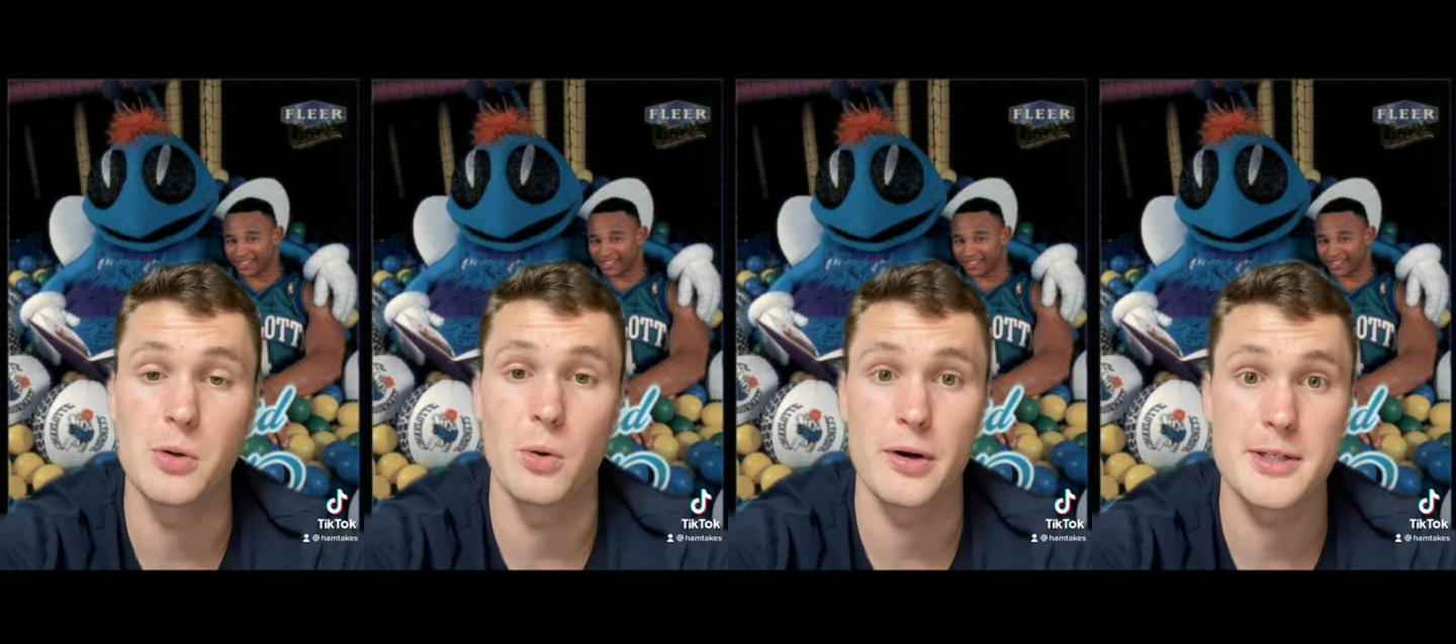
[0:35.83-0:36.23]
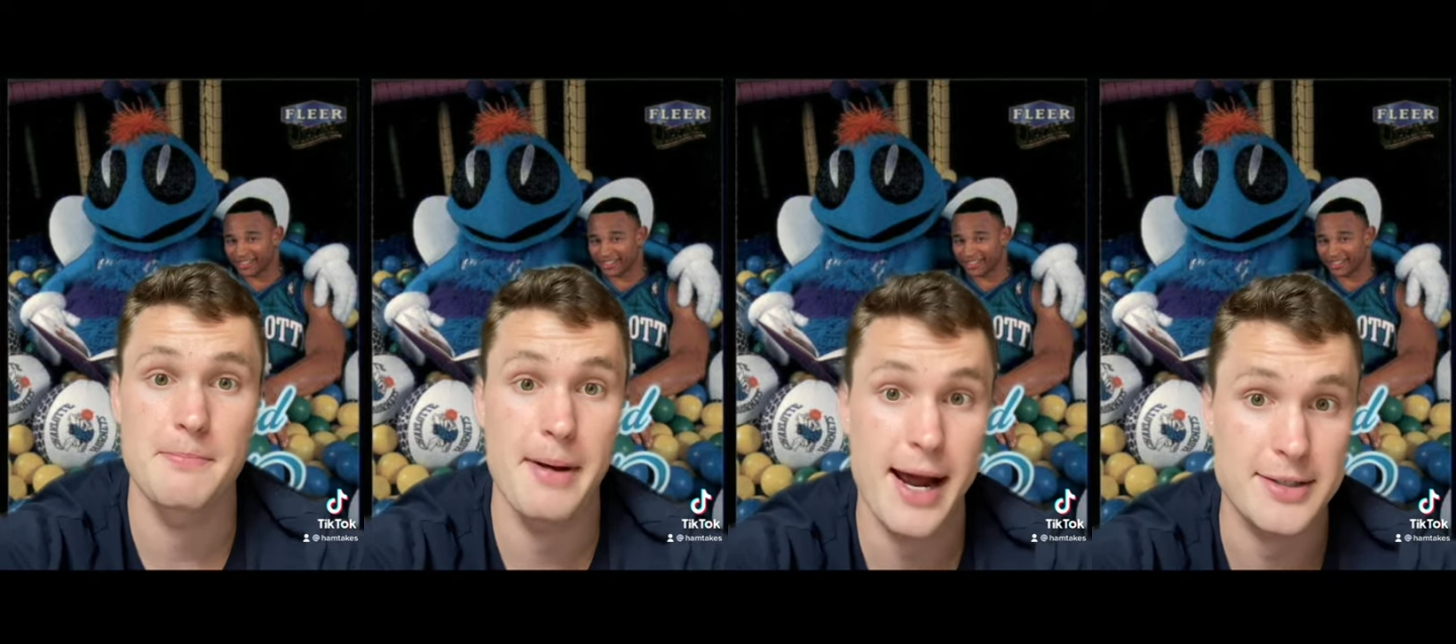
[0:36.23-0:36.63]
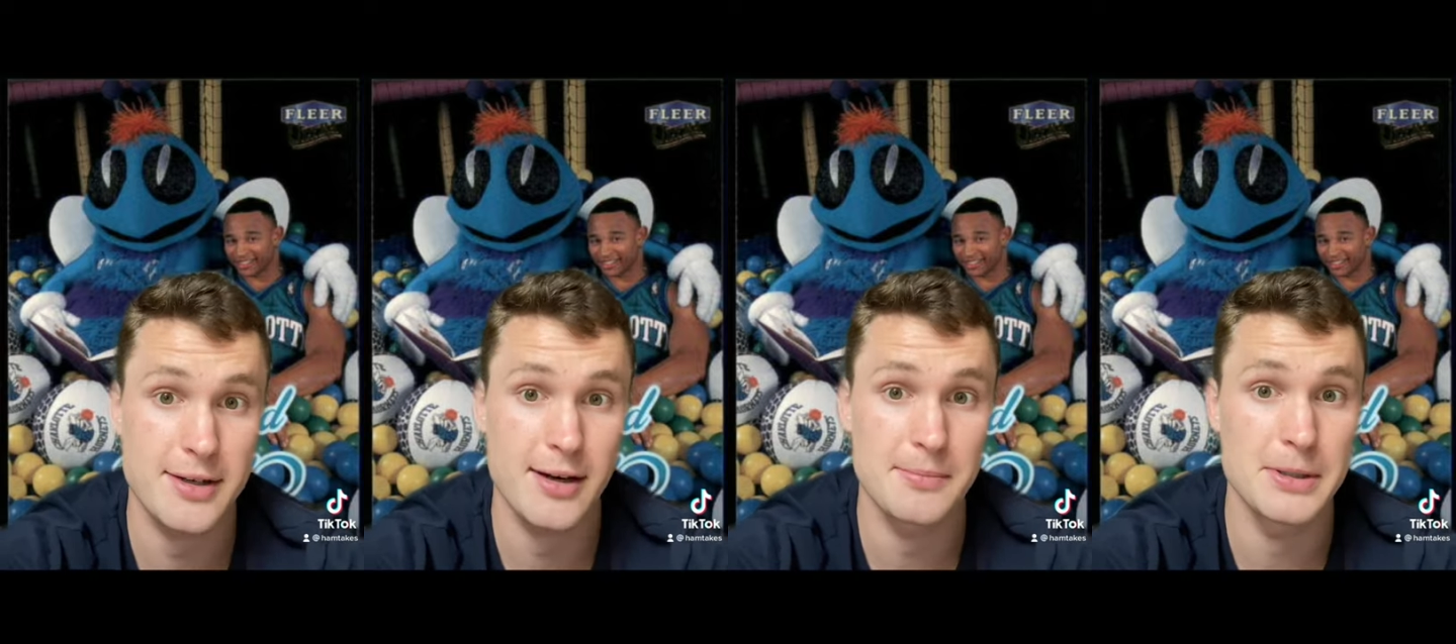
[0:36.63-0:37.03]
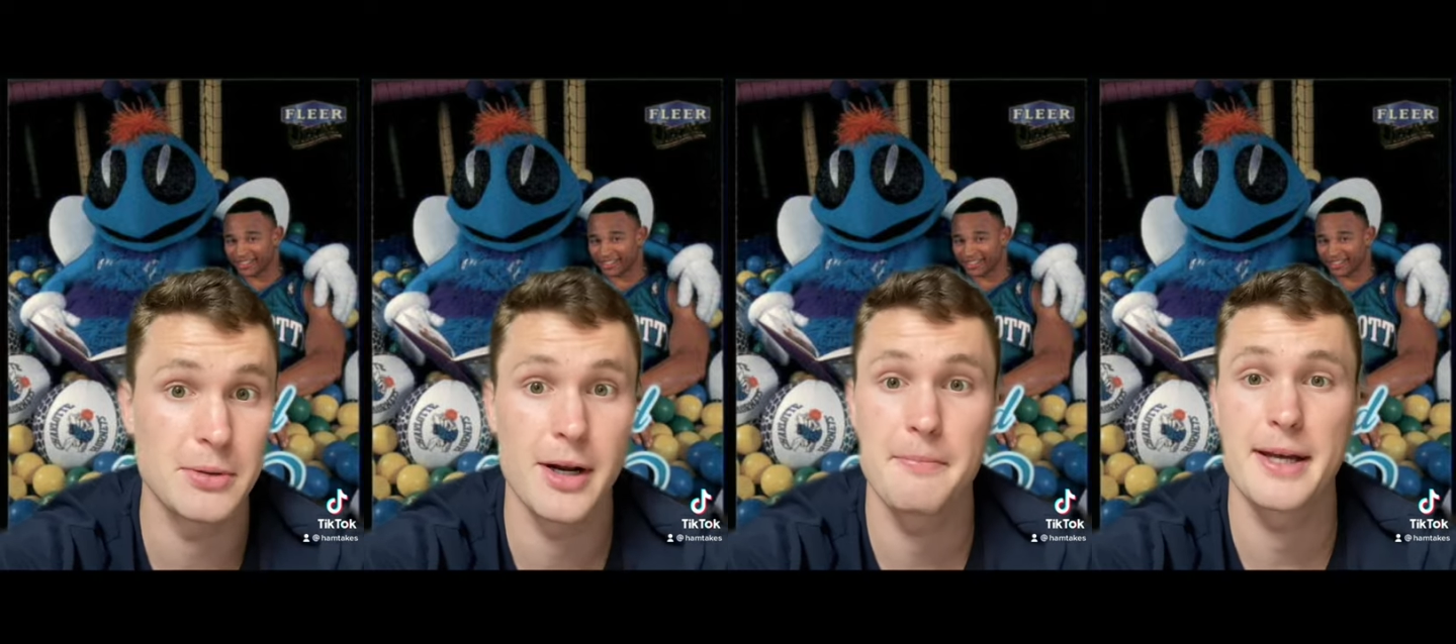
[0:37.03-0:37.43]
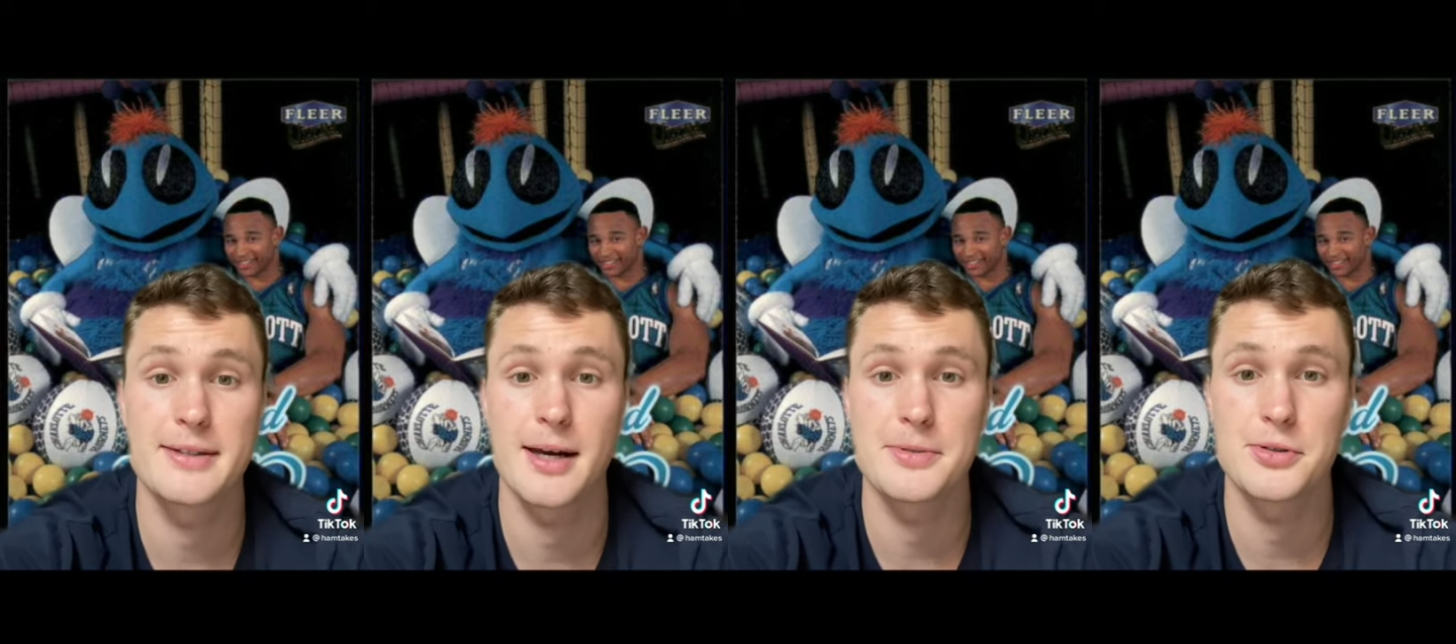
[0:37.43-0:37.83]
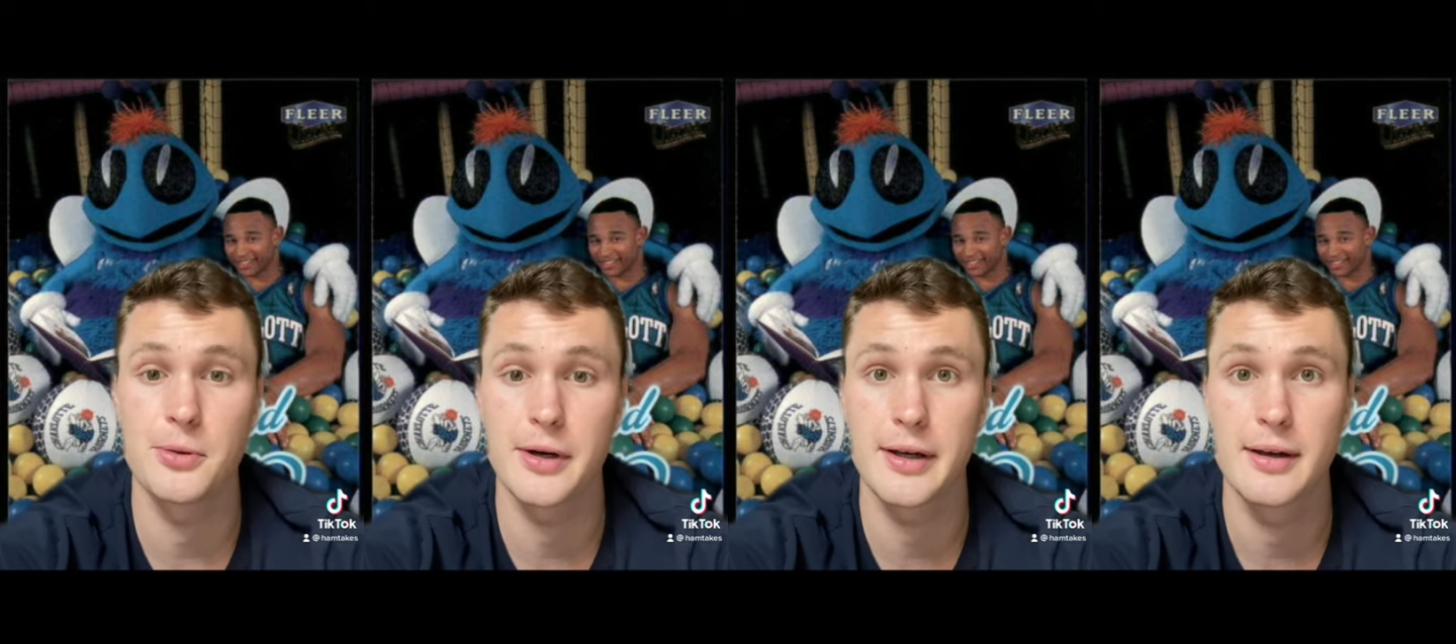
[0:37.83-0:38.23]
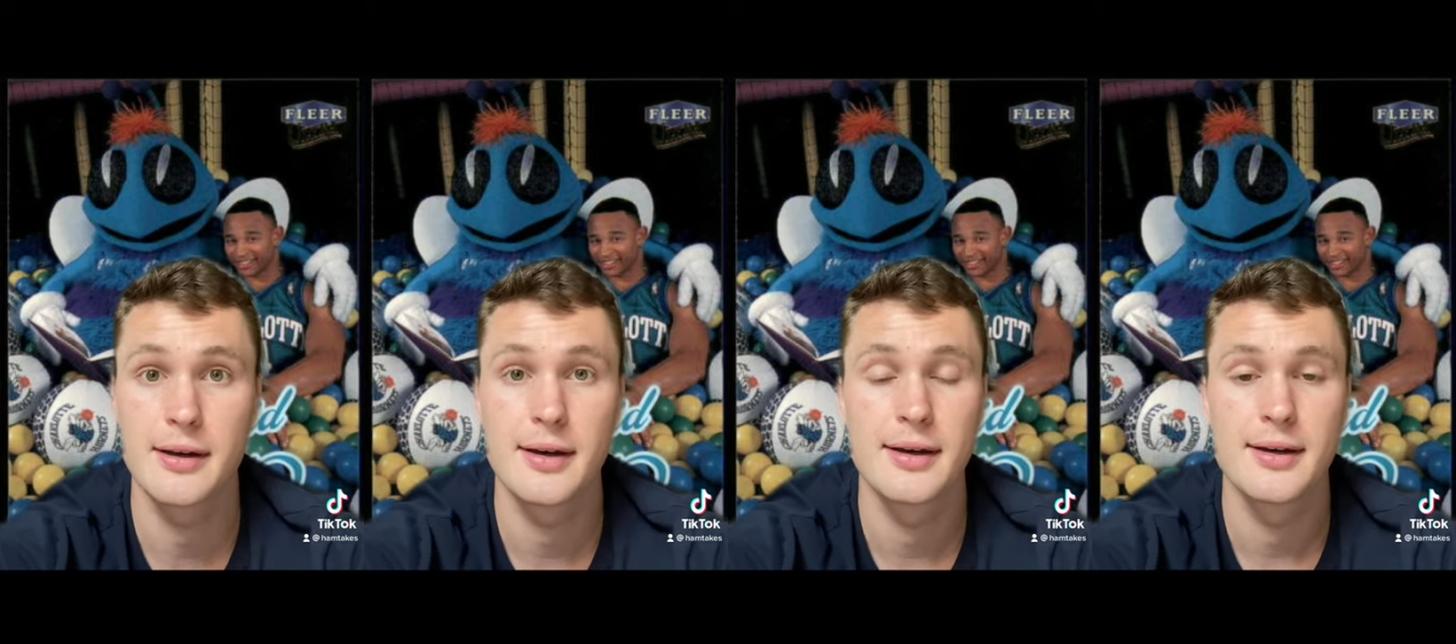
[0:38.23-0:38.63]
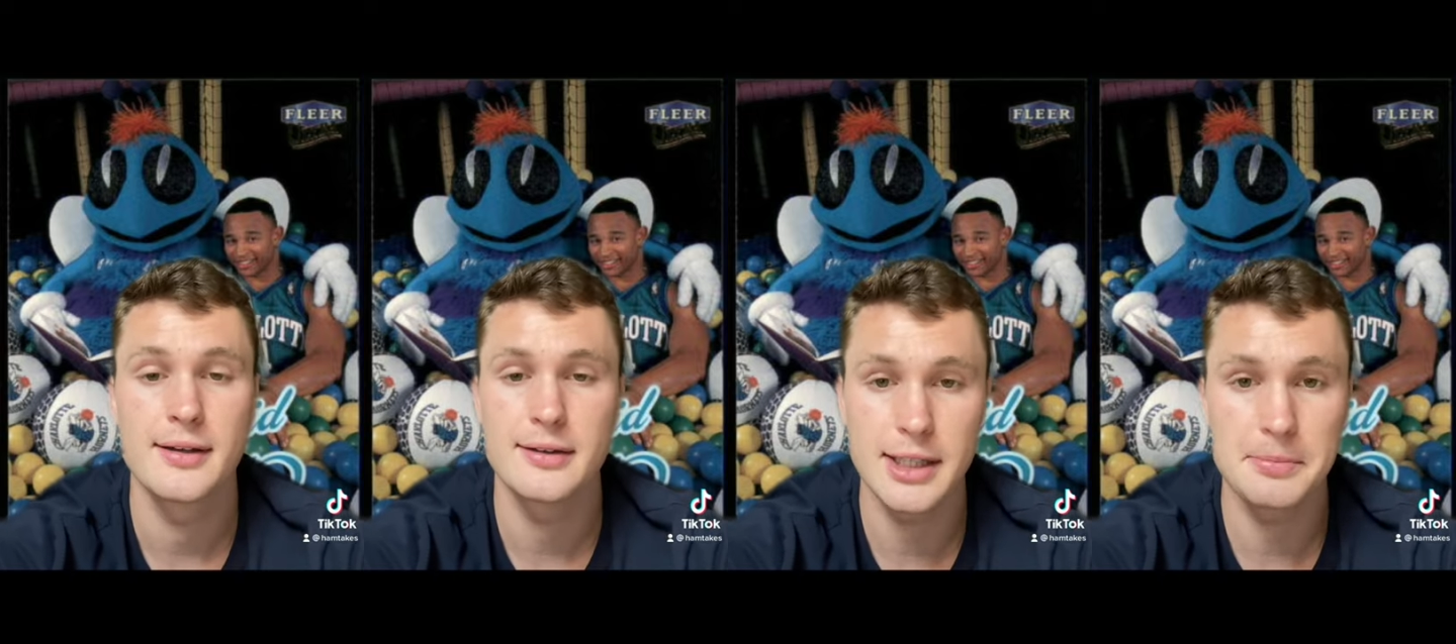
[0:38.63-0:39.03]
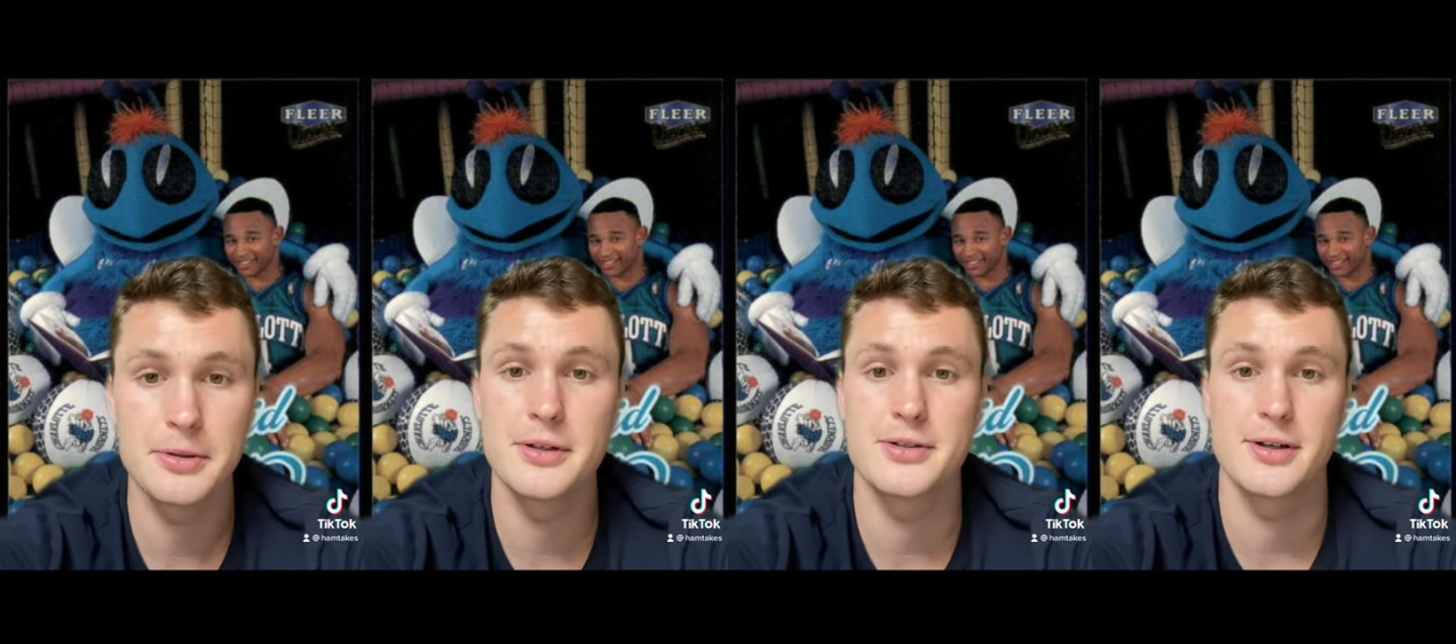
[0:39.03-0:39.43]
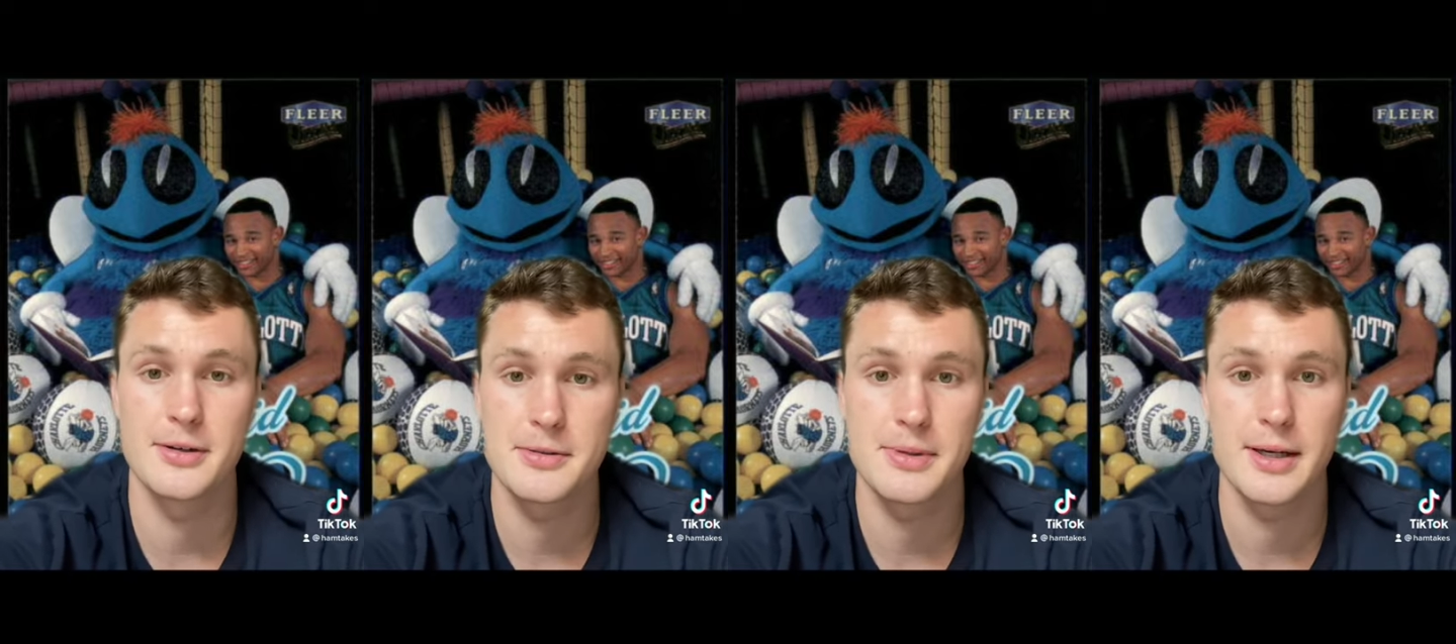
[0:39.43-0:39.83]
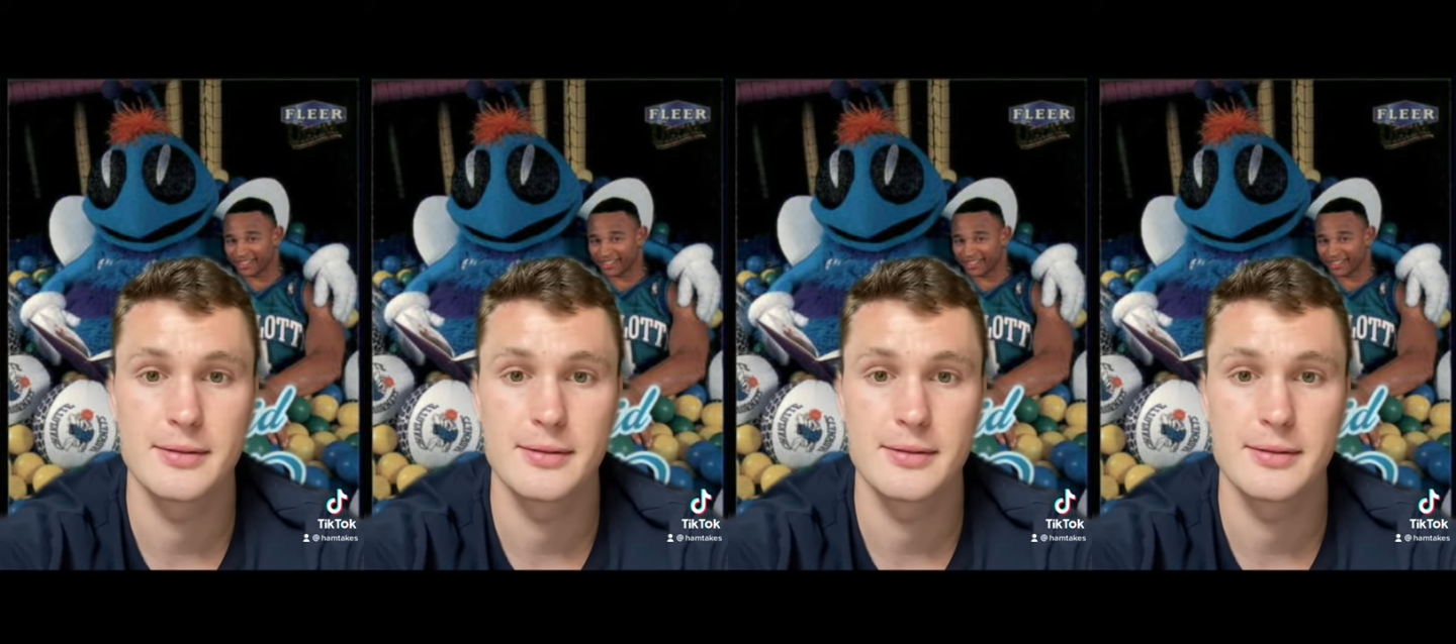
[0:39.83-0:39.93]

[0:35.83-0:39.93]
Hornets mascot being read a bedtime story, deeply disturbs me.